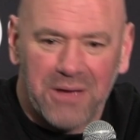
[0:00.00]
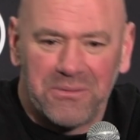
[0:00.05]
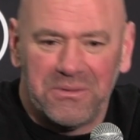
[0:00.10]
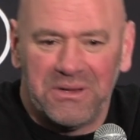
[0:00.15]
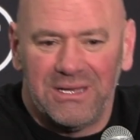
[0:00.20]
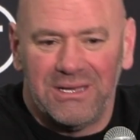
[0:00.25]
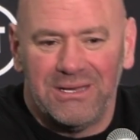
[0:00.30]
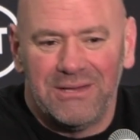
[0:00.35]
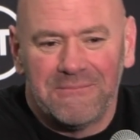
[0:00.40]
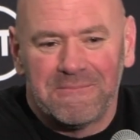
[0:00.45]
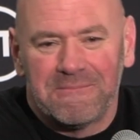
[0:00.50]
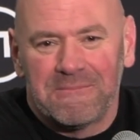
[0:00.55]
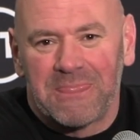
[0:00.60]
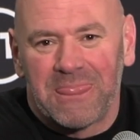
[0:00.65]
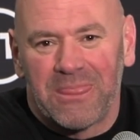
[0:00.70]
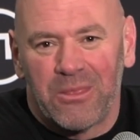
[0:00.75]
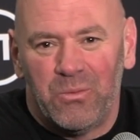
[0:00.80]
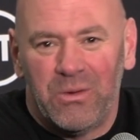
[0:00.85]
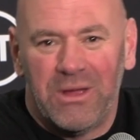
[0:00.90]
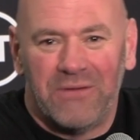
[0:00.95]
I mean,
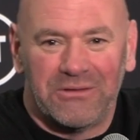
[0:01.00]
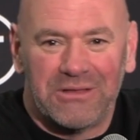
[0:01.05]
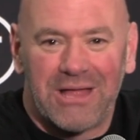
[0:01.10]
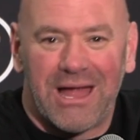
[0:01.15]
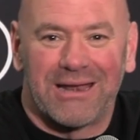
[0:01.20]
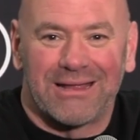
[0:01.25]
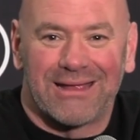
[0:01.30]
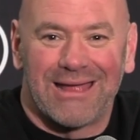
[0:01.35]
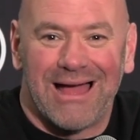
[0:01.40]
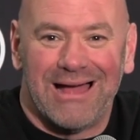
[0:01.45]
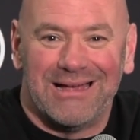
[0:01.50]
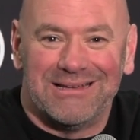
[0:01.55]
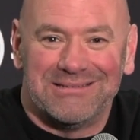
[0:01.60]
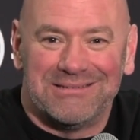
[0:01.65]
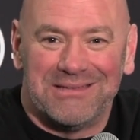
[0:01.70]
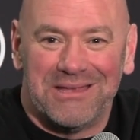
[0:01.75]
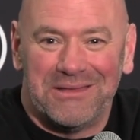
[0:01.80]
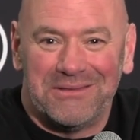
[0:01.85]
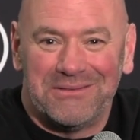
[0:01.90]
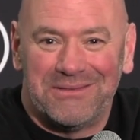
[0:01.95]
we have a lot of
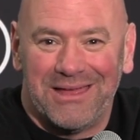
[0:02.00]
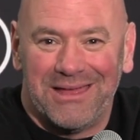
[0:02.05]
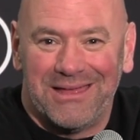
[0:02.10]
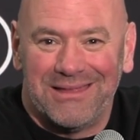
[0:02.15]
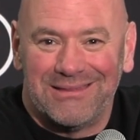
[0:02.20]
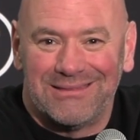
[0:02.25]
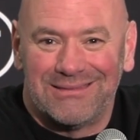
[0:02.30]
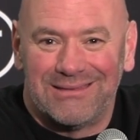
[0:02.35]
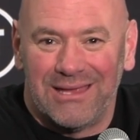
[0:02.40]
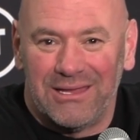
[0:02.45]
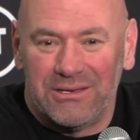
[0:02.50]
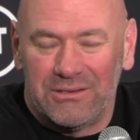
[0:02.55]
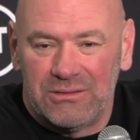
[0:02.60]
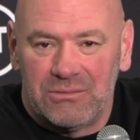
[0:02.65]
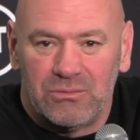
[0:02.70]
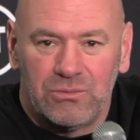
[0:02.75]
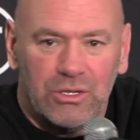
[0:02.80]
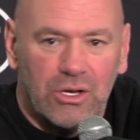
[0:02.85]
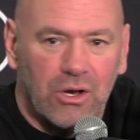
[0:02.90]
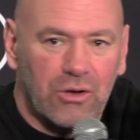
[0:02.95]
guys that
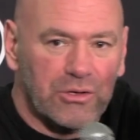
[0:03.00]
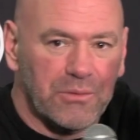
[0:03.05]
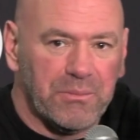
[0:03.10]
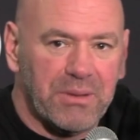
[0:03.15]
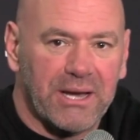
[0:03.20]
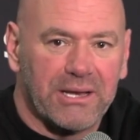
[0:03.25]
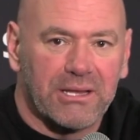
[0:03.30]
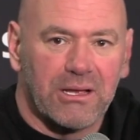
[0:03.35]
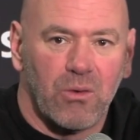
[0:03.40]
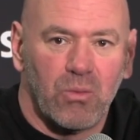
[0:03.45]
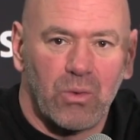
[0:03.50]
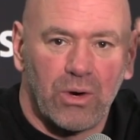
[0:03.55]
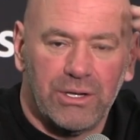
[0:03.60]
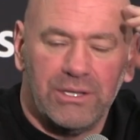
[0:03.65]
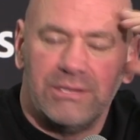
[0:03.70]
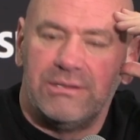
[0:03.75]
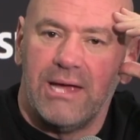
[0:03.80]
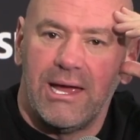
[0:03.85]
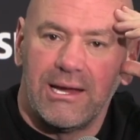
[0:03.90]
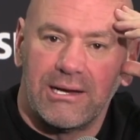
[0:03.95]
you know, depending on where
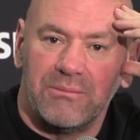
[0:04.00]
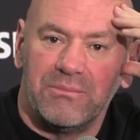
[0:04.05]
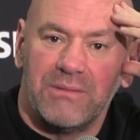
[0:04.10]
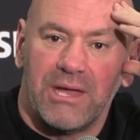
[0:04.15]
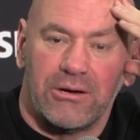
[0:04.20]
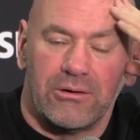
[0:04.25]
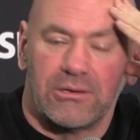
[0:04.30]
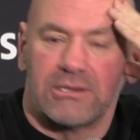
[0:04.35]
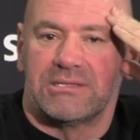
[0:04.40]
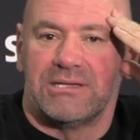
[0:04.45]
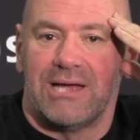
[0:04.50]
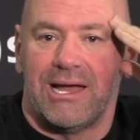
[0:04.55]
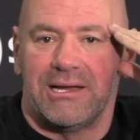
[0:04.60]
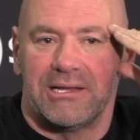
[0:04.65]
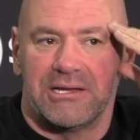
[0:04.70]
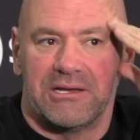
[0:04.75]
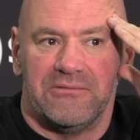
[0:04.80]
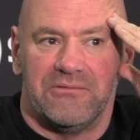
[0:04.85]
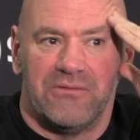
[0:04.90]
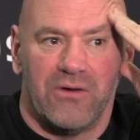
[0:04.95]
you take them, that are
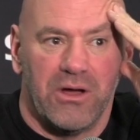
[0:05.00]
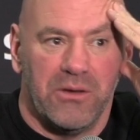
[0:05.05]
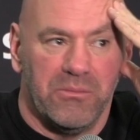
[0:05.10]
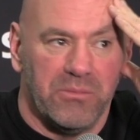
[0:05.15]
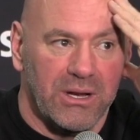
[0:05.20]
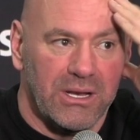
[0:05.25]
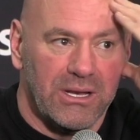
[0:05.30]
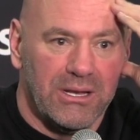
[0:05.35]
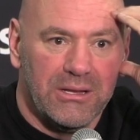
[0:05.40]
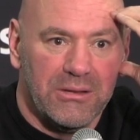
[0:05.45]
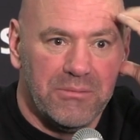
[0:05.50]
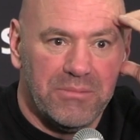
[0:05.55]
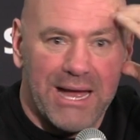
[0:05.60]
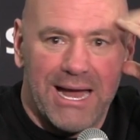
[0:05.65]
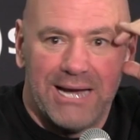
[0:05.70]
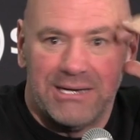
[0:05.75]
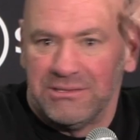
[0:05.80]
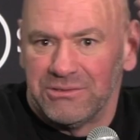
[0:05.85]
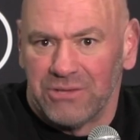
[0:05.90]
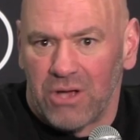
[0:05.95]
exciting and fun. But
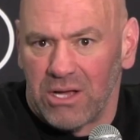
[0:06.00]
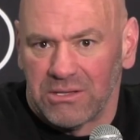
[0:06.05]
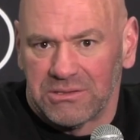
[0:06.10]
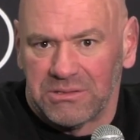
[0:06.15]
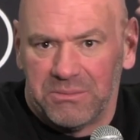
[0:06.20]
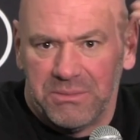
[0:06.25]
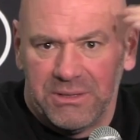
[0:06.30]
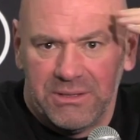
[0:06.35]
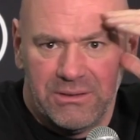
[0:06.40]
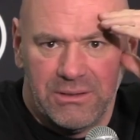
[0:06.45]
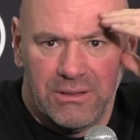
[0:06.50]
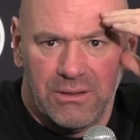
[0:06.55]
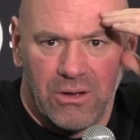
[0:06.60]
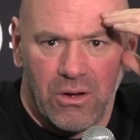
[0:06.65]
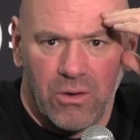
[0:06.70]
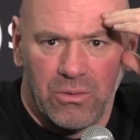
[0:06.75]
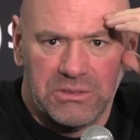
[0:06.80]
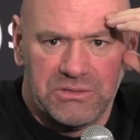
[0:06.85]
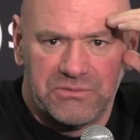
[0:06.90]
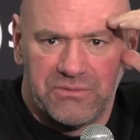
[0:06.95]
Paddy's awesome and
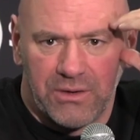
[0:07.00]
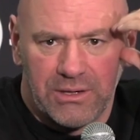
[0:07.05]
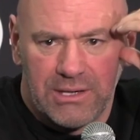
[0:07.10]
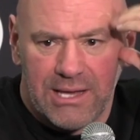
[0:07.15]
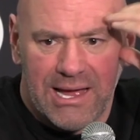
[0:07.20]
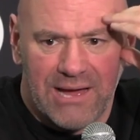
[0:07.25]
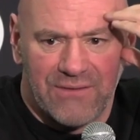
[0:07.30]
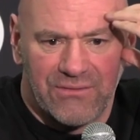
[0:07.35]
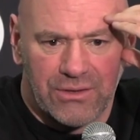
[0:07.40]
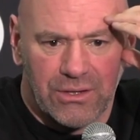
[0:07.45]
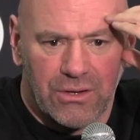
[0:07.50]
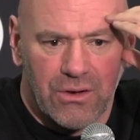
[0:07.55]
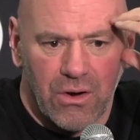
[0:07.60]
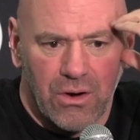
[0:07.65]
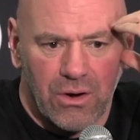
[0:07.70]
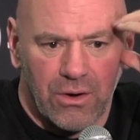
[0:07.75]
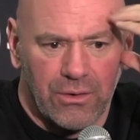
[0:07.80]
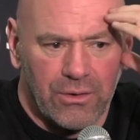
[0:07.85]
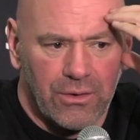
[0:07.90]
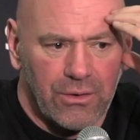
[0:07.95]
always fun to have on a
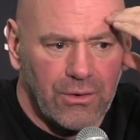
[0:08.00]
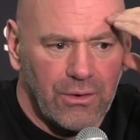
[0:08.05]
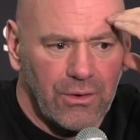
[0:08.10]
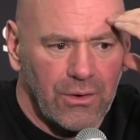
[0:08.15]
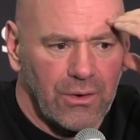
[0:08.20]
card.